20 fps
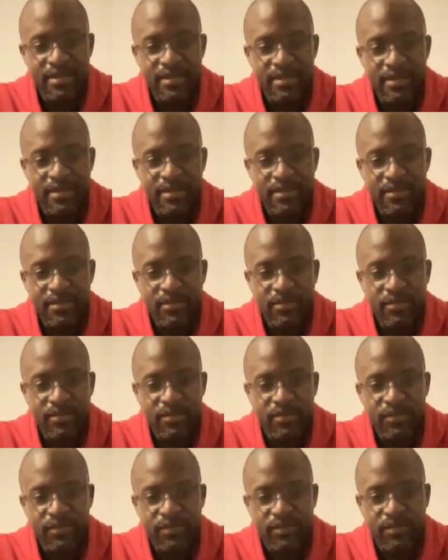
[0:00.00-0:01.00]

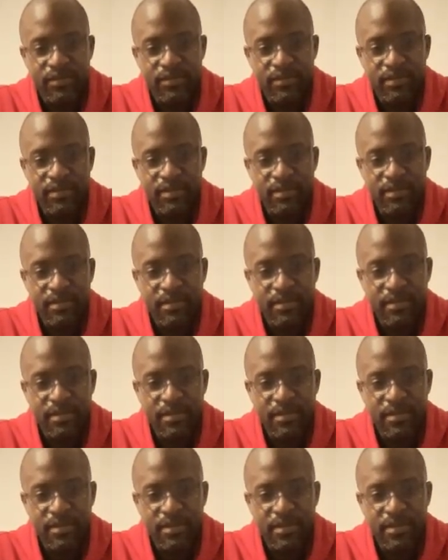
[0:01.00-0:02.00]

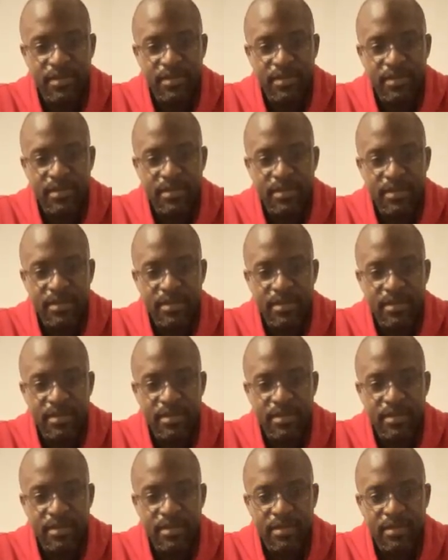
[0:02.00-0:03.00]

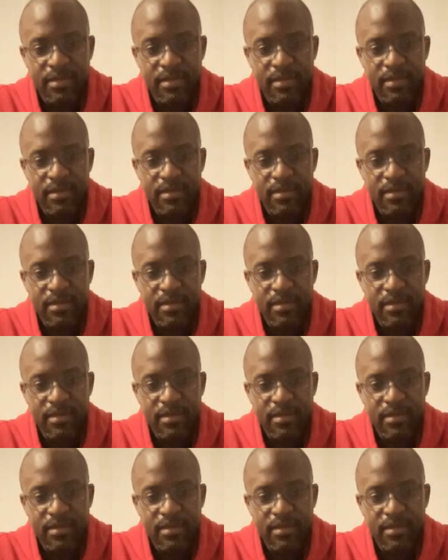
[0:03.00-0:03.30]
The person shown says nothing.